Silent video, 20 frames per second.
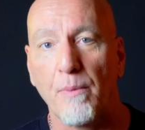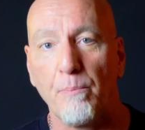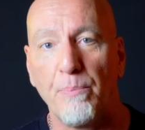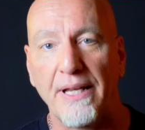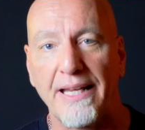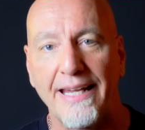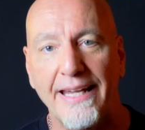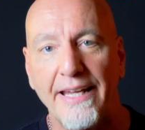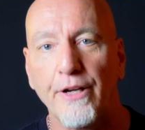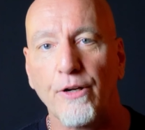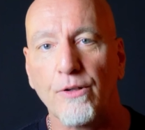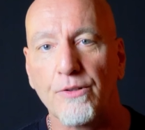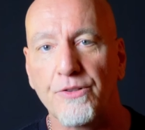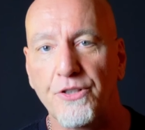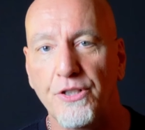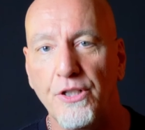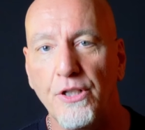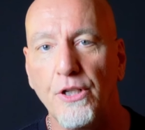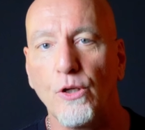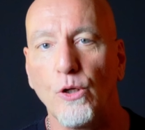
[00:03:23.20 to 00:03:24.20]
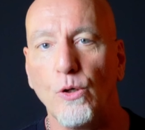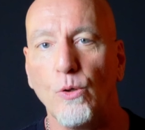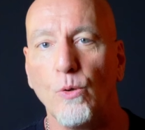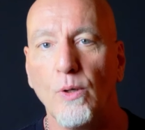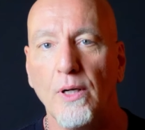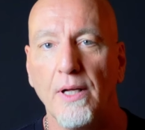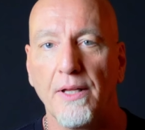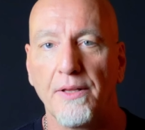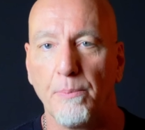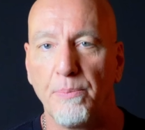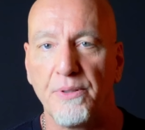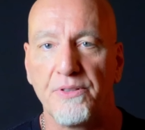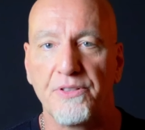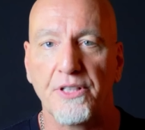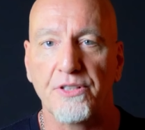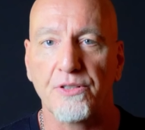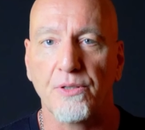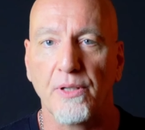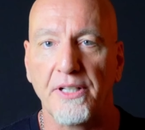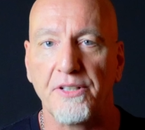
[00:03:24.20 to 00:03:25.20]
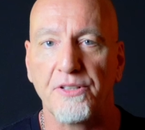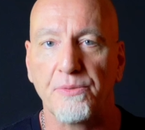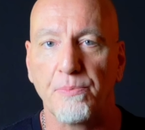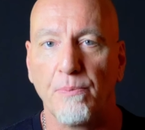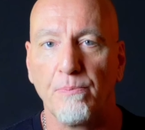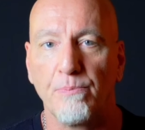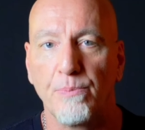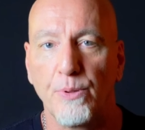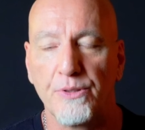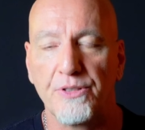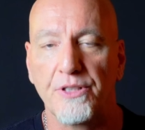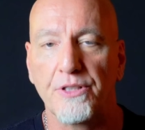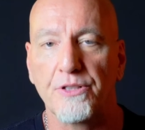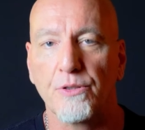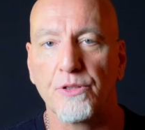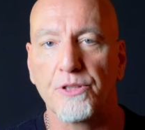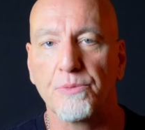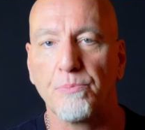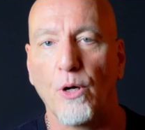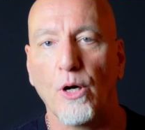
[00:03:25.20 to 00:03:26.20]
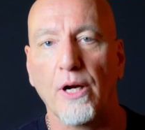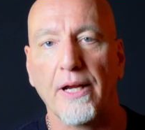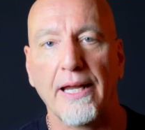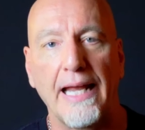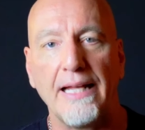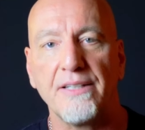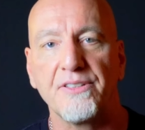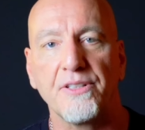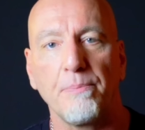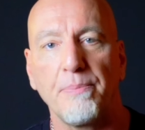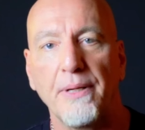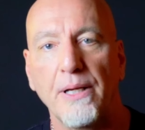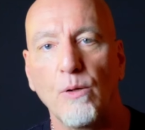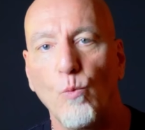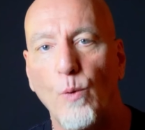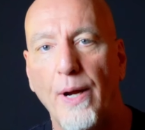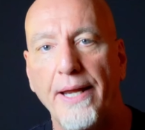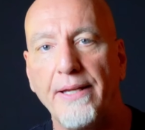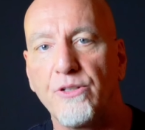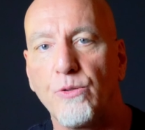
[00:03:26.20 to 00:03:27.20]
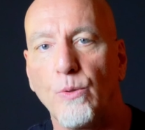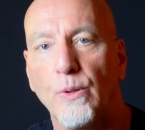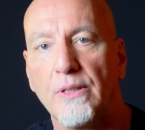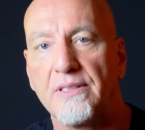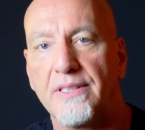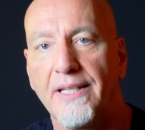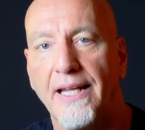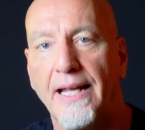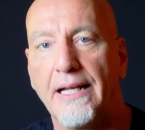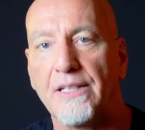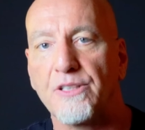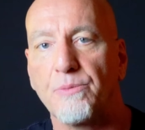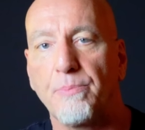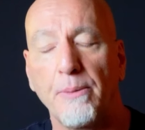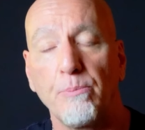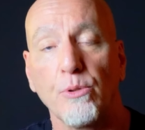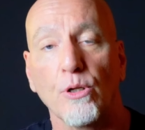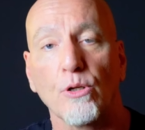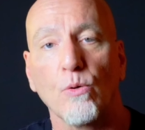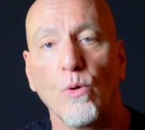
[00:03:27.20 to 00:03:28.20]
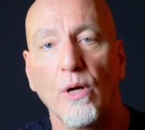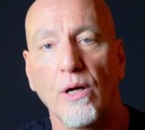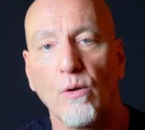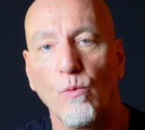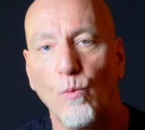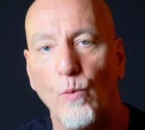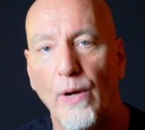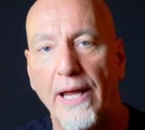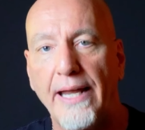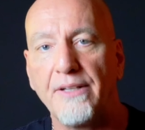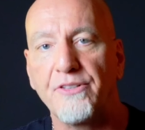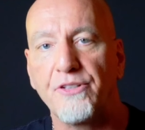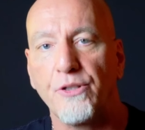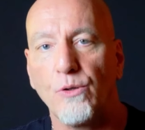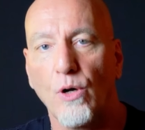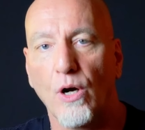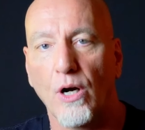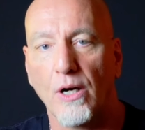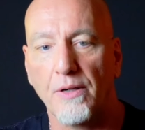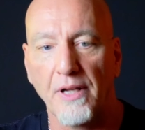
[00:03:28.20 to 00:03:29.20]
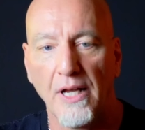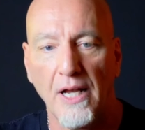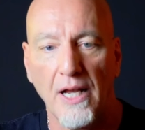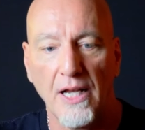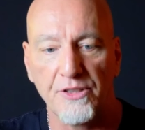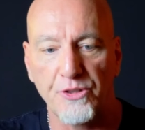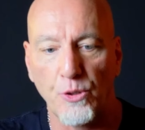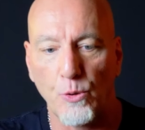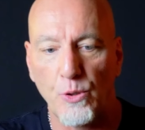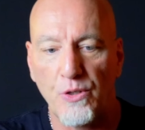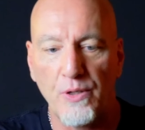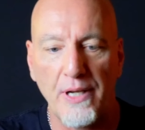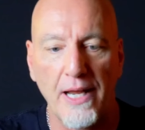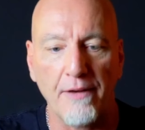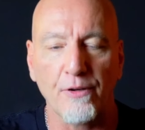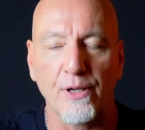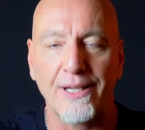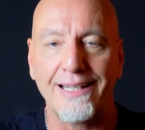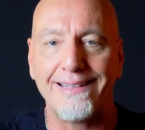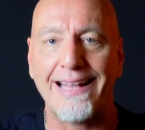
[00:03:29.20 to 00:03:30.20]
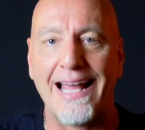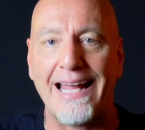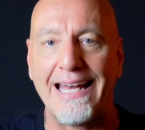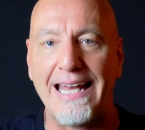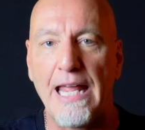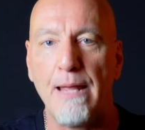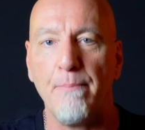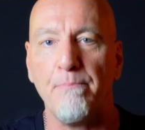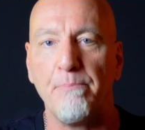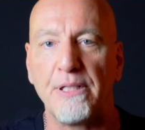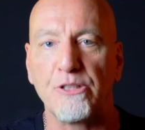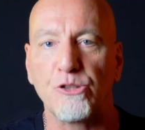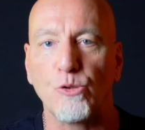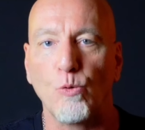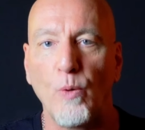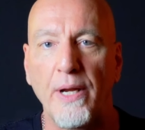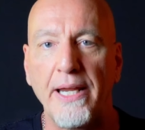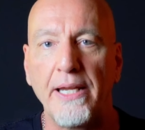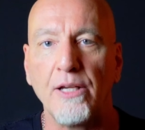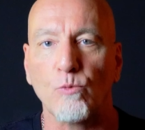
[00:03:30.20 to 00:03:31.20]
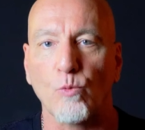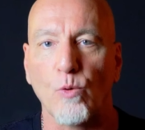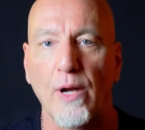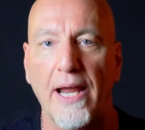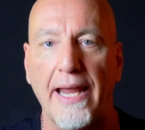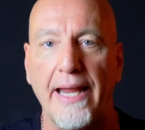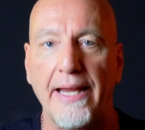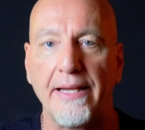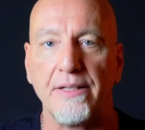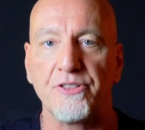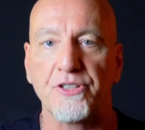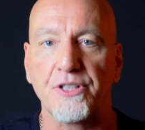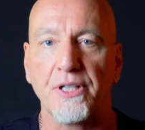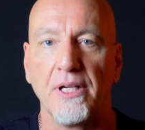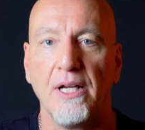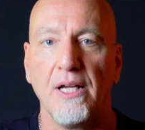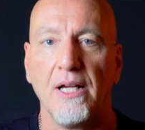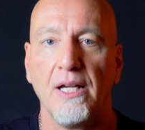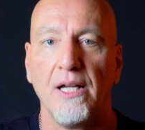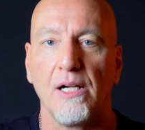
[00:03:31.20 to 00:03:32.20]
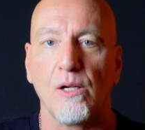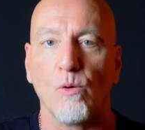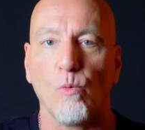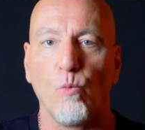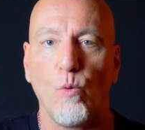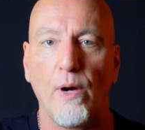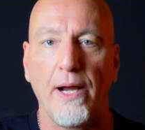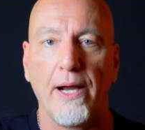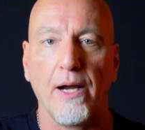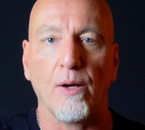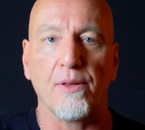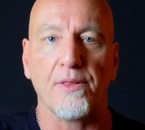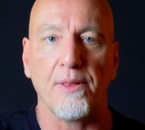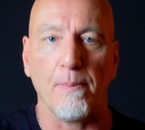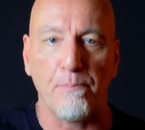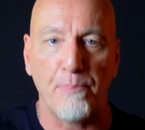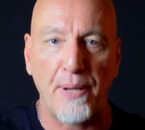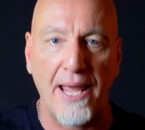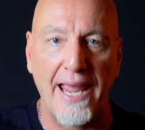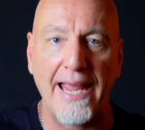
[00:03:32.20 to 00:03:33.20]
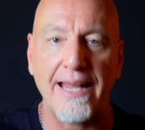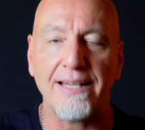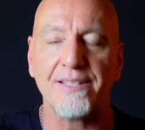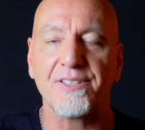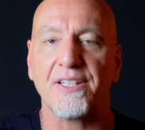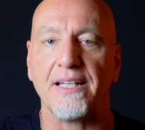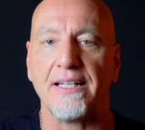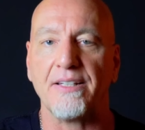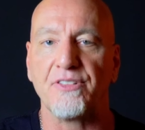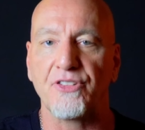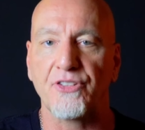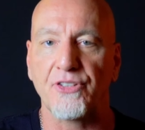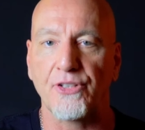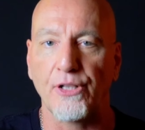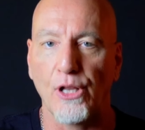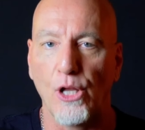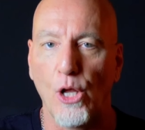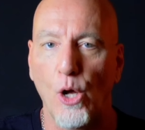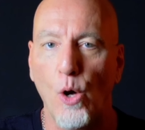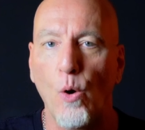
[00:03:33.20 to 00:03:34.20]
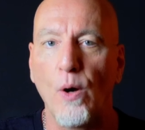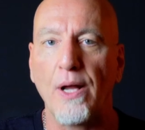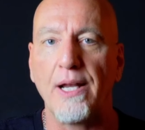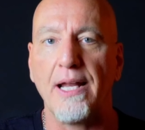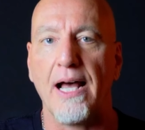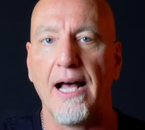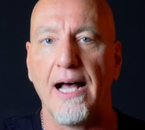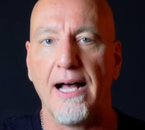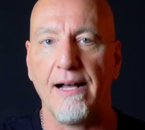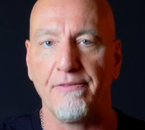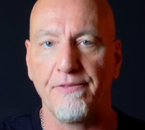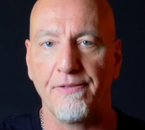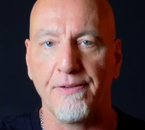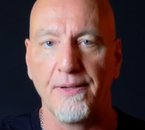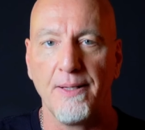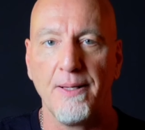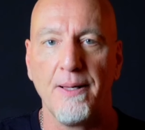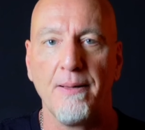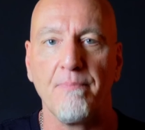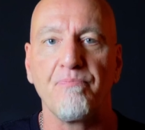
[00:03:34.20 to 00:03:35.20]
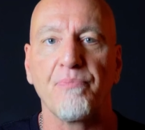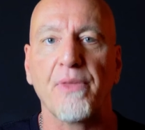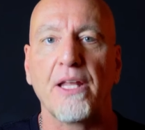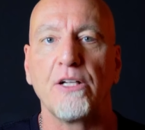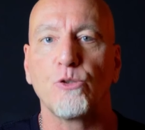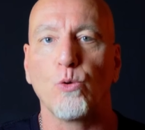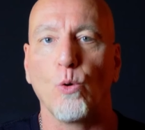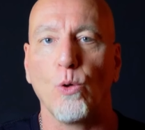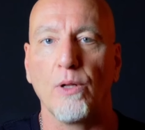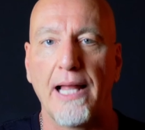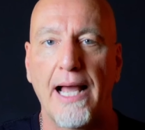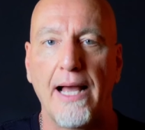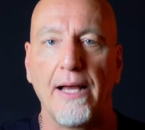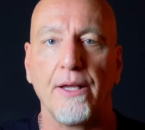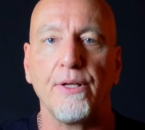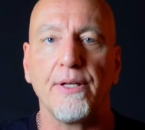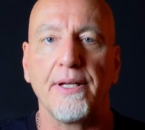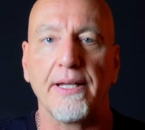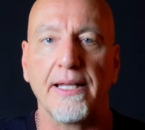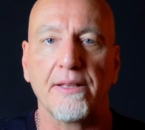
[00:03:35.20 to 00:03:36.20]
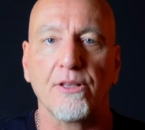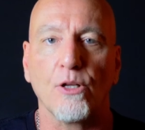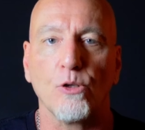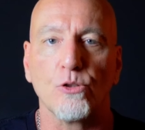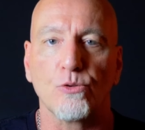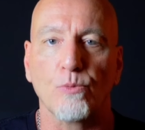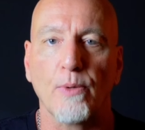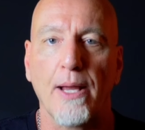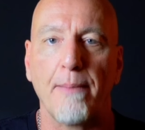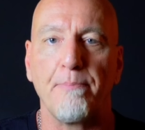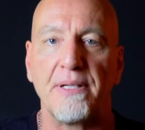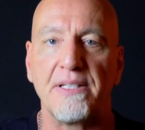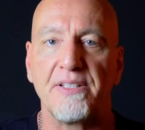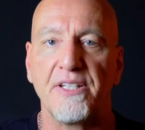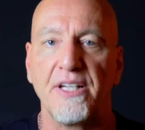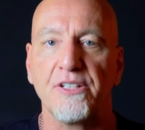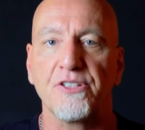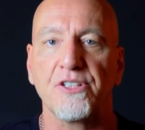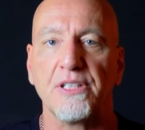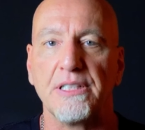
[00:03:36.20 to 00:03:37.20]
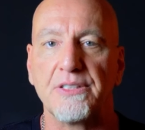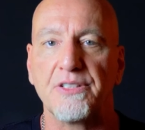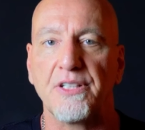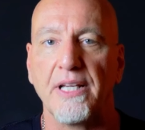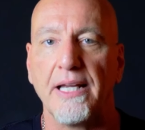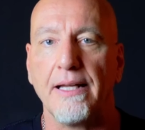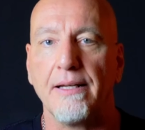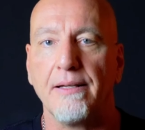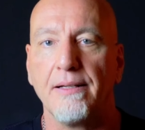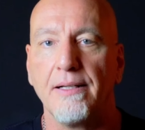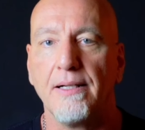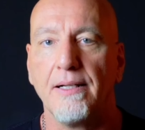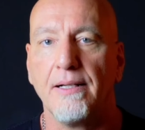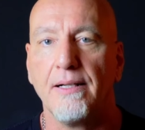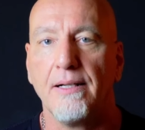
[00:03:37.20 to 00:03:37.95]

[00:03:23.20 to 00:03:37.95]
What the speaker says: But here too, the positional sparring ends up being way too intense. People are going way too hard. So you never get that in-between range where the pace is slow enough to allow you to get those repetitions in.